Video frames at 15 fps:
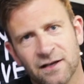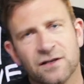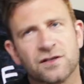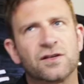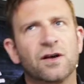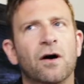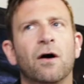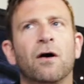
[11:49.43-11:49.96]

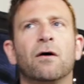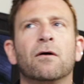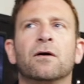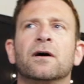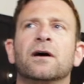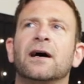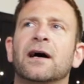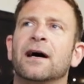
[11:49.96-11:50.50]

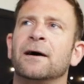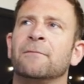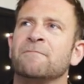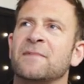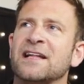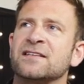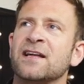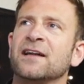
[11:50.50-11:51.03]
So
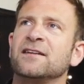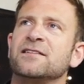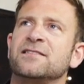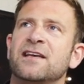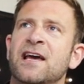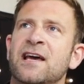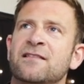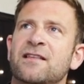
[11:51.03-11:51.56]
that's not to
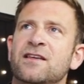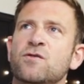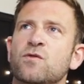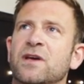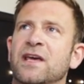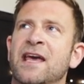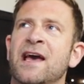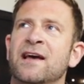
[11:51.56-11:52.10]
say that you
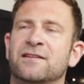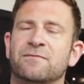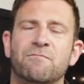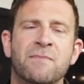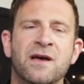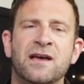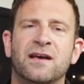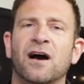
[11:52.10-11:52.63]
can't
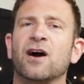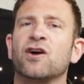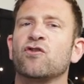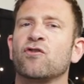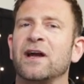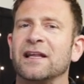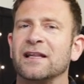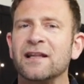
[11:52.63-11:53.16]
make a
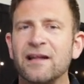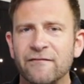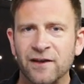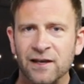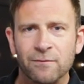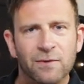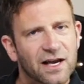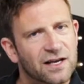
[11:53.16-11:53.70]
great
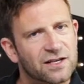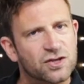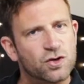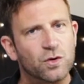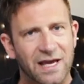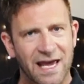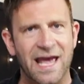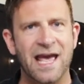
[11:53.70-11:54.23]
living, because
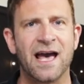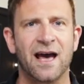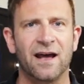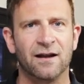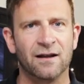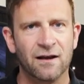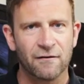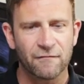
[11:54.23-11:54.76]
you
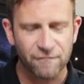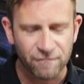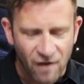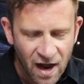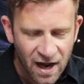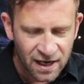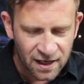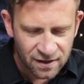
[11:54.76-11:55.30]
can
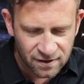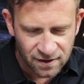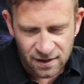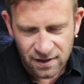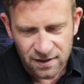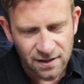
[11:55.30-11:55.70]
find,